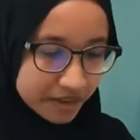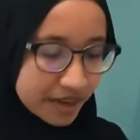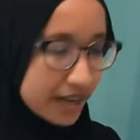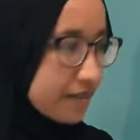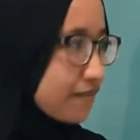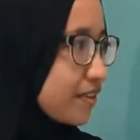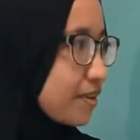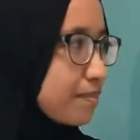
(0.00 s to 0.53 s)

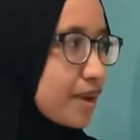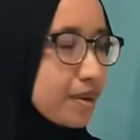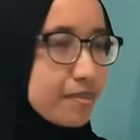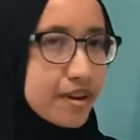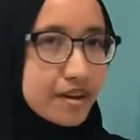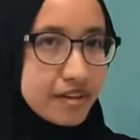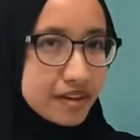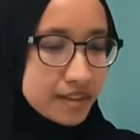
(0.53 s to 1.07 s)
and feedback
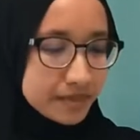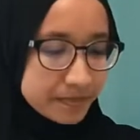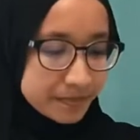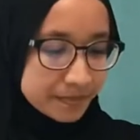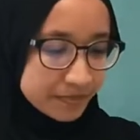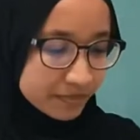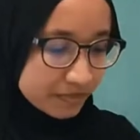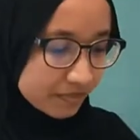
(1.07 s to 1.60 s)
barrier.
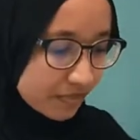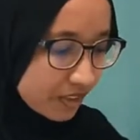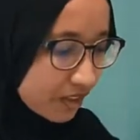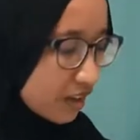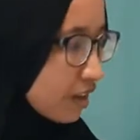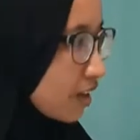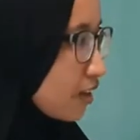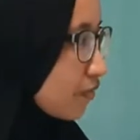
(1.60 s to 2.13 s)

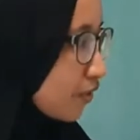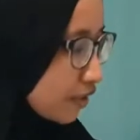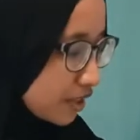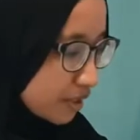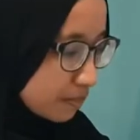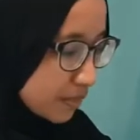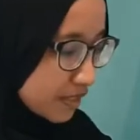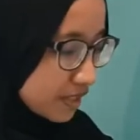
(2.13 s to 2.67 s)
For the
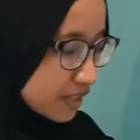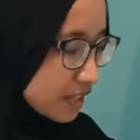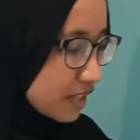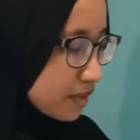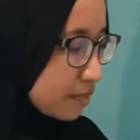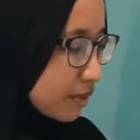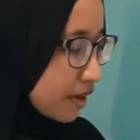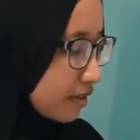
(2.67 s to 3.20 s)

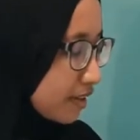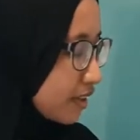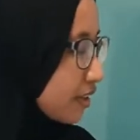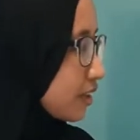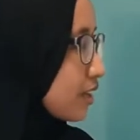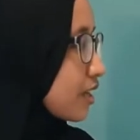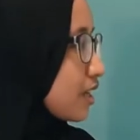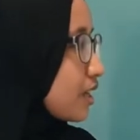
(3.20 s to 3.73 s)
personal barrier,